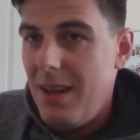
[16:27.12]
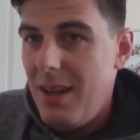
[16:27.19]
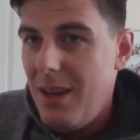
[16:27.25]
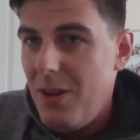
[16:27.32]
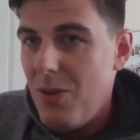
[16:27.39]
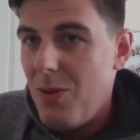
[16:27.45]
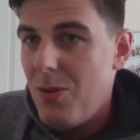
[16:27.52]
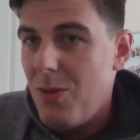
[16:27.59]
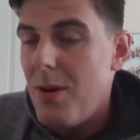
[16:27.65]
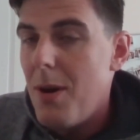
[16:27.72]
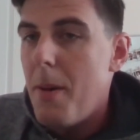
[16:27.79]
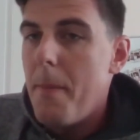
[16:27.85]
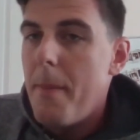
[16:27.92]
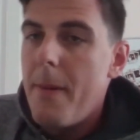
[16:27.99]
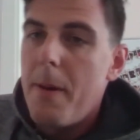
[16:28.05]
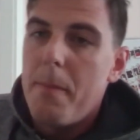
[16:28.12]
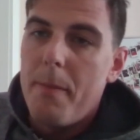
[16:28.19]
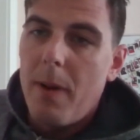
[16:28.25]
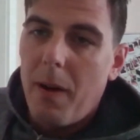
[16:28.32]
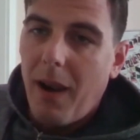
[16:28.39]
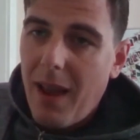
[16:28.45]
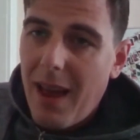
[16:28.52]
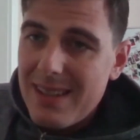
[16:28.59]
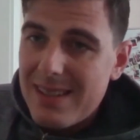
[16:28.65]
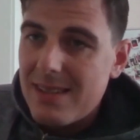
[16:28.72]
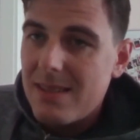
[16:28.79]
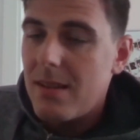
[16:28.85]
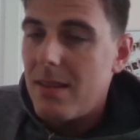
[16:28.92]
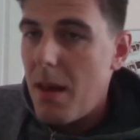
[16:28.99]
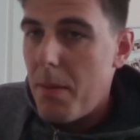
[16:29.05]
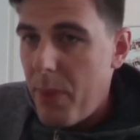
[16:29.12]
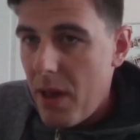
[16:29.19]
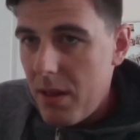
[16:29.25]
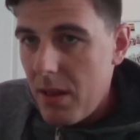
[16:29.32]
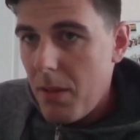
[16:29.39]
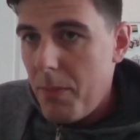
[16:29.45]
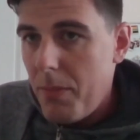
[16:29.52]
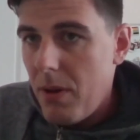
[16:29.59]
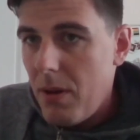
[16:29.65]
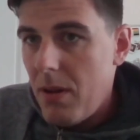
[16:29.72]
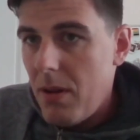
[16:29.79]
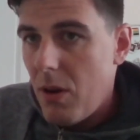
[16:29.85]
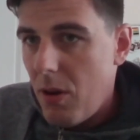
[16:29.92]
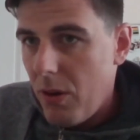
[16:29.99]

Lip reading: EU less dependable